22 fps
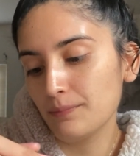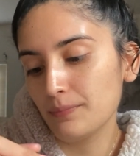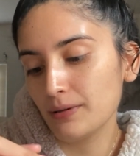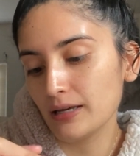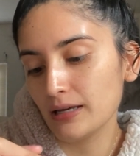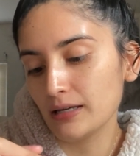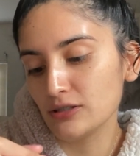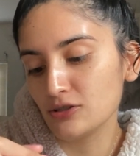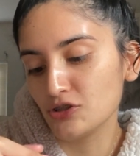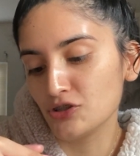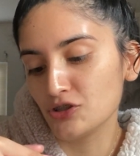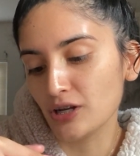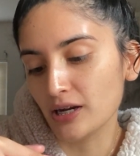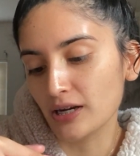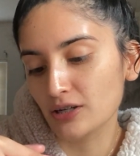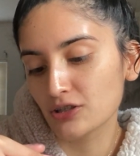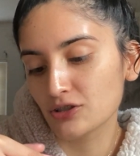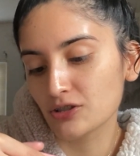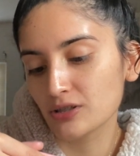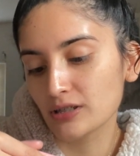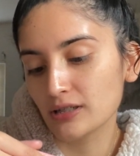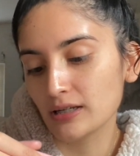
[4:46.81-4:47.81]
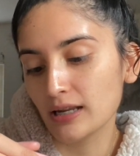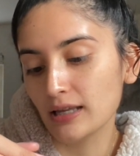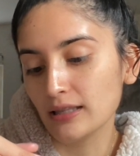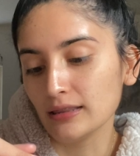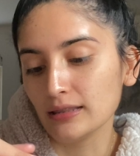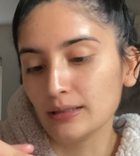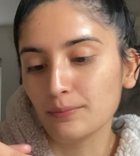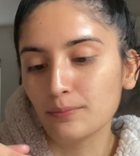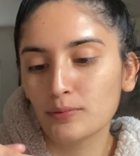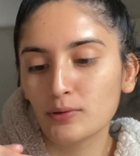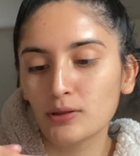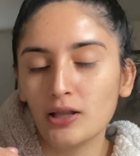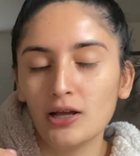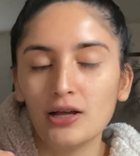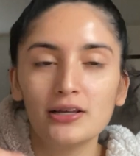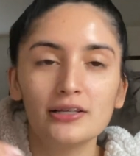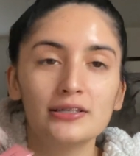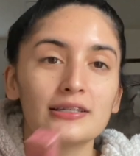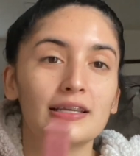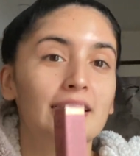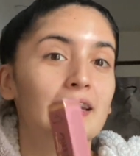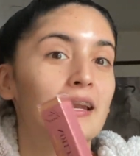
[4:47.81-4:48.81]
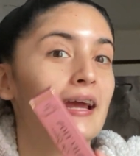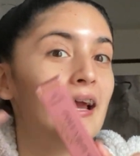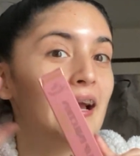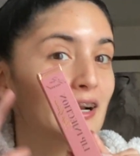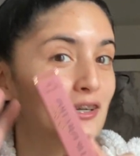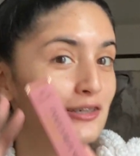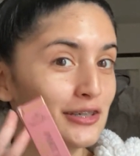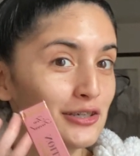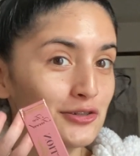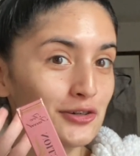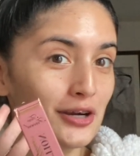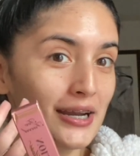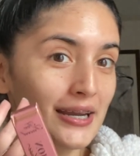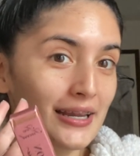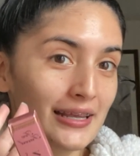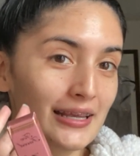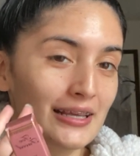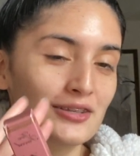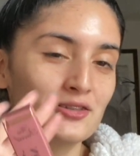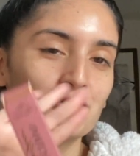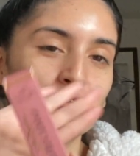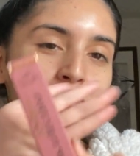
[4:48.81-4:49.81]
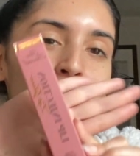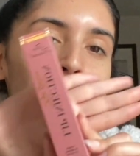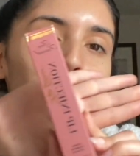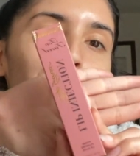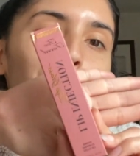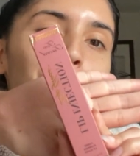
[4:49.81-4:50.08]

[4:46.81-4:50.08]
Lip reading: Injection Lip Gloss, and I actually tried it yesterday